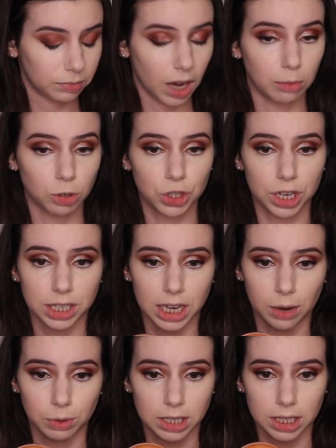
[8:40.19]
I'm just going to
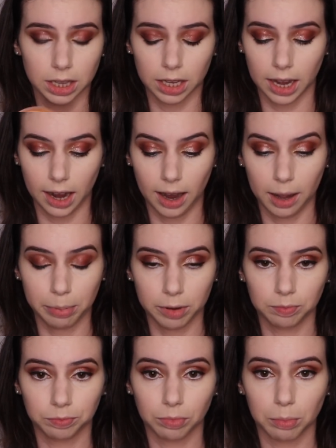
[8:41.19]
take what's in the
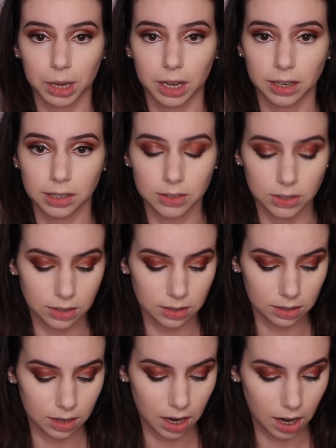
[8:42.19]
cap
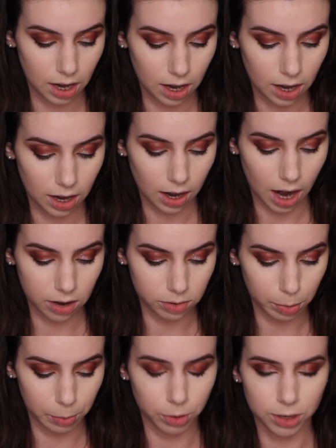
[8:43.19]
because I
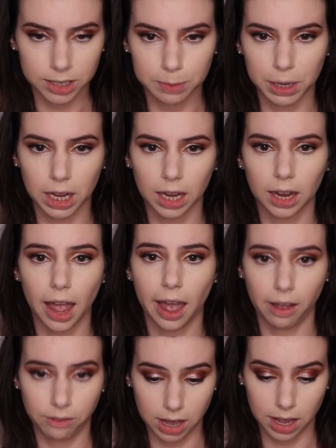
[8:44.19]
remember this being
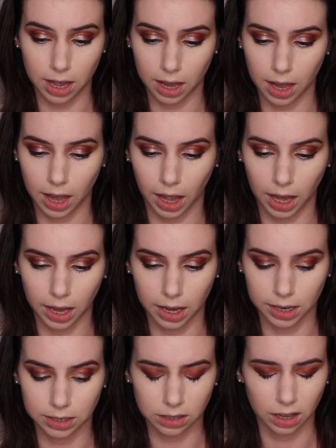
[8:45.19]
heavy
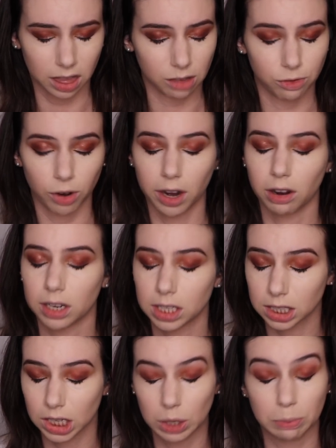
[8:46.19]
and the
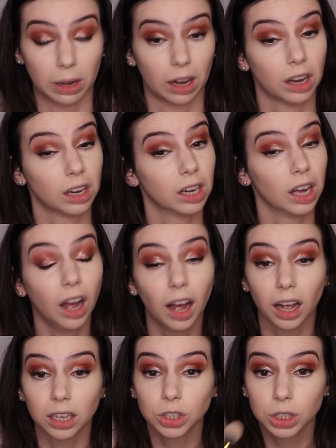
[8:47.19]
fragrance, oh my
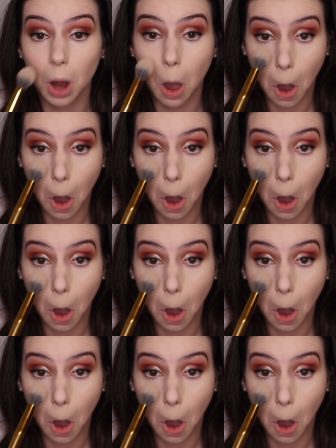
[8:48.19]
gosh.